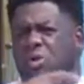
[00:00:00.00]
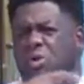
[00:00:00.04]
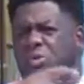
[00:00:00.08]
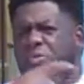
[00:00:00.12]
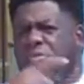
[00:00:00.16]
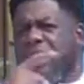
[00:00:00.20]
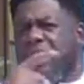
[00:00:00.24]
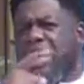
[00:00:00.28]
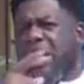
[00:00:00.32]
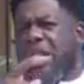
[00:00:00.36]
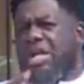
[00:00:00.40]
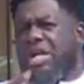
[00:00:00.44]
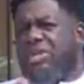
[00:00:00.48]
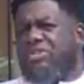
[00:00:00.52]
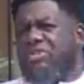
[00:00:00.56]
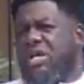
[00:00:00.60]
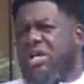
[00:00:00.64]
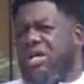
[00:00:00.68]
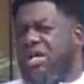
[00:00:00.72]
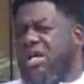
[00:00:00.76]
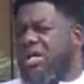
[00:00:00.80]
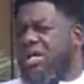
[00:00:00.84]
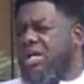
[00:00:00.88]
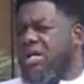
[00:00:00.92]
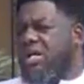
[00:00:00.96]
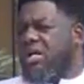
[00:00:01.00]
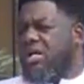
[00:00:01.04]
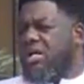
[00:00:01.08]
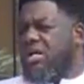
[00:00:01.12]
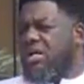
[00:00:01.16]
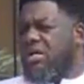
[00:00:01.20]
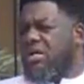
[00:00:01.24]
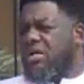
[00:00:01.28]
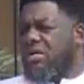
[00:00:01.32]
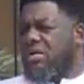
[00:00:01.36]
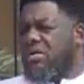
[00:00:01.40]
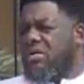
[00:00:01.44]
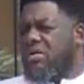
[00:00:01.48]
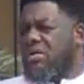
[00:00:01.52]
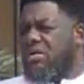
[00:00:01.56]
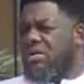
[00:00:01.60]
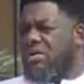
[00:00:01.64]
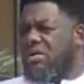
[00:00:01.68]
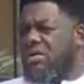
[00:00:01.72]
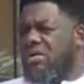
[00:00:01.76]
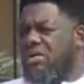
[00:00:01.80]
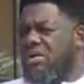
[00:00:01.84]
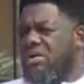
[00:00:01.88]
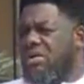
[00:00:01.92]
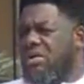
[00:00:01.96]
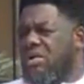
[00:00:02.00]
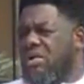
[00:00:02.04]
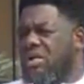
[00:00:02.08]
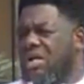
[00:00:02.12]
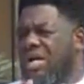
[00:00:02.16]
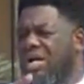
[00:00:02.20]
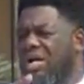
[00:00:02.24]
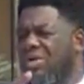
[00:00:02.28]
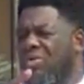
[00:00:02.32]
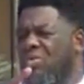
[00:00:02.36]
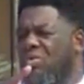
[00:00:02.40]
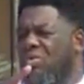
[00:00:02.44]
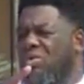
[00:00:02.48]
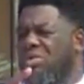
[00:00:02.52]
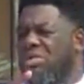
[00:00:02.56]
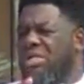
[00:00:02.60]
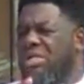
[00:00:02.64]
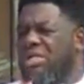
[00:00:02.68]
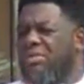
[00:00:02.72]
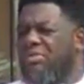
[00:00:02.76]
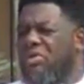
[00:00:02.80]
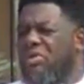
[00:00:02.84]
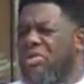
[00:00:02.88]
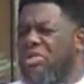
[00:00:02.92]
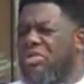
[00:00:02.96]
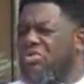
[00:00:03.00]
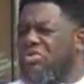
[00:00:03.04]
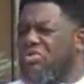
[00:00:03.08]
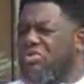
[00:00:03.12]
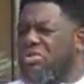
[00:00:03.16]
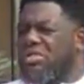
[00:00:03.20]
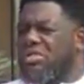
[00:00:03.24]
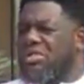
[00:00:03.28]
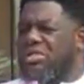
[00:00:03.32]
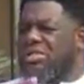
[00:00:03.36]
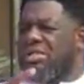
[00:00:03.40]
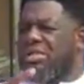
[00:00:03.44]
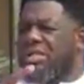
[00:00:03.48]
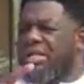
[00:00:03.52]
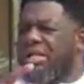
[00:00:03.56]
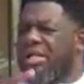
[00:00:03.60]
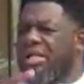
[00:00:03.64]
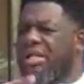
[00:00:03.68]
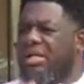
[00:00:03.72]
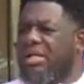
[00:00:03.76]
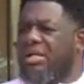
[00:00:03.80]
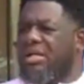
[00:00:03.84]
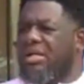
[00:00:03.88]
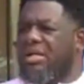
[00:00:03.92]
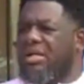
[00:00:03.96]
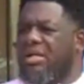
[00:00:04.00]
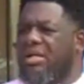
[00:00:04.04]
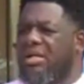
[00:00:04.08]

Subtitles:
Obi Aisha, I don't want anybody to sit there